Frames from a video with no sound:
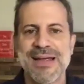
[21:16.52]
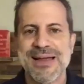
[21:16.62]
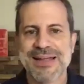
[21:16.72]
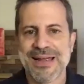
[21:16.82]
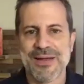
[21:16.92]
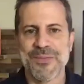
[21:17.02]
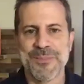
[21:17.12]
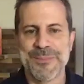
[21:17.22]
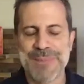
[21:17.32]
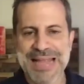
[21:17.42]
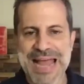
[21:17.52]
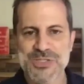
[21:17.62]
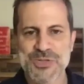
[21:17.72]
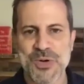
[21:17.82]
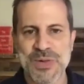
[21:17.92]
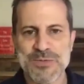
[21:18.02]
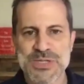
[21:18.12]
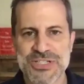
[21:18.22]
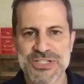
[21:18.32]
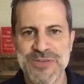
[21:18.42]
Like my last role, I
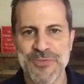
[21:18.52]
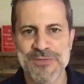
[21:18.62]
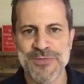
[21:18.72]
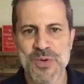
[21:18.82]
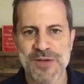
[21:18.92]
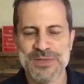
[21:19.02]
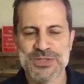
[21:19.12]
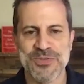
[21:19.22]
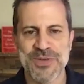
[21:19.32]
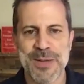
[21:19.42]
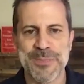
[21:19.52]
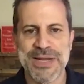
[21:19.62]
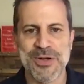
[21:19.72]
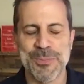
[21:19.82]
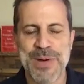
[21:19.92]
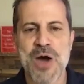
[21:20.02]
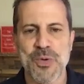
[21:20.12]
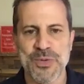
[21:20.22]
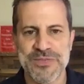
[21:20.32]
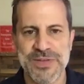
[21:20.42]
was the chief revenue officer of a company called
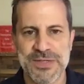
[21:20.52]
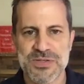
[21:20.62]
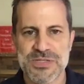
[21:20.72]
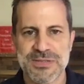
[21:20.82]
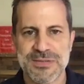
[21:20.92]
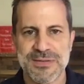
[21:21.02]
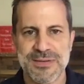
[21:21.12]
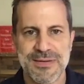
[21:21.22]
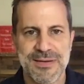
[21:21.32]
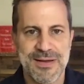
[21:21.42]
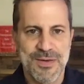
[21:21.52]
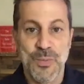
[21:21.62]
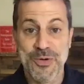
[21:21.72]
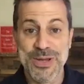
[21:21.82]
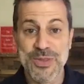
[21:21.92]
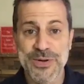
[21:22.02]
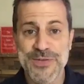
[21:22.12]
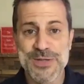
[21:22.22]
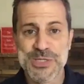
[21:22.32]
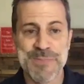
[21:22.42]
Power Reviews. We were in the
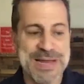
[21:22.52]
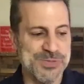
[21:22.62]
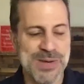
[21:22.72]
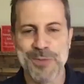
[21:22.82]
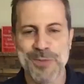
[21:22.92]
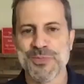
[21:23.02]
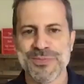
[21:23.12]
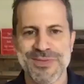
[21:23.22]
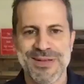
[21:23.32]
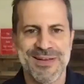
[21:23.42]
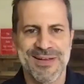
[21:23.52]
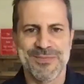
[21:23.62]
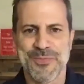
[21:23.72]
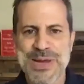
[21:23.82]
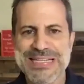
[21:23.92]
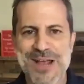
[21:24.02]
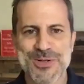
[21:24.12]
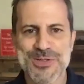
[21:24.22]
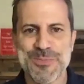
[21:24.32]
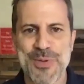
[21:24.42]
review space. We helped
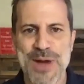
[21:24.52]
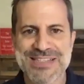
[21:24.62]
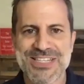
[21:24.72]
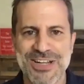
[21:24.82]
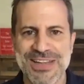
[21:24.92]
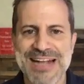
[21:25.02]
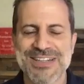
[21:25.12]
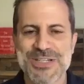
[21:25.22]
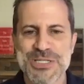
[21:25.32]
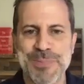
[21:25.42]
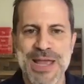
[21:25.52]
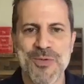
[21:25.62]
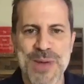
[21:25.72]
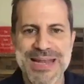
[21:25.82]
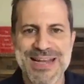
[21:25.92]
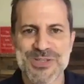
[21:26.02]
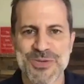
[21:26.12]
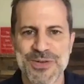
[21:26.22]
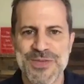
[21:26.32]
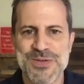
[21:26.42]
retailers and brands collect and display ratings
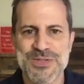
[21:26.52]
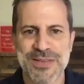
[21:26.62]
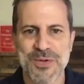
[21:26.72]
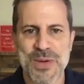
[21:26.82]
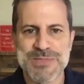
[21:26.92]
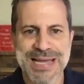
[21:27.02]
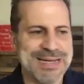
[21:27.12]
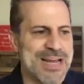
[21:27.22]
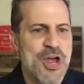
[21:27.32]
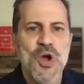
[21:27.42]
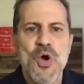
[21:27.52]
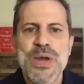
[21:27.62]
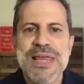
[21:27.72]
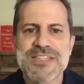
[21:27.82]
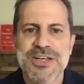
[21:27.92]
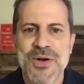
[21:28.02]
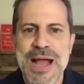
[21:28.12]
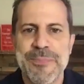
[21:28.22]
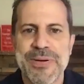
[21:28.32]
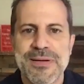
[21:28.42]
and reviews on their website. Who gives a
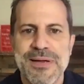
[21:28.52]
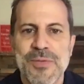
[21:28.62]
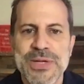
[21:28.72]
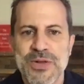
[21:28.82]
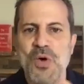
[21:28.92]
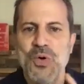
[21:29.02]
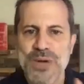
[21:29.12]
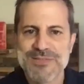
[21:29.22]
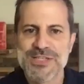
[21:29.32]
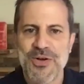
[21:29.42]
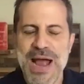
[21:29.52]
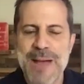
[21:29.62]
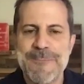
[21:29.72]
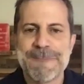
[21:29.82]
crap? Well, you know who gives a crap?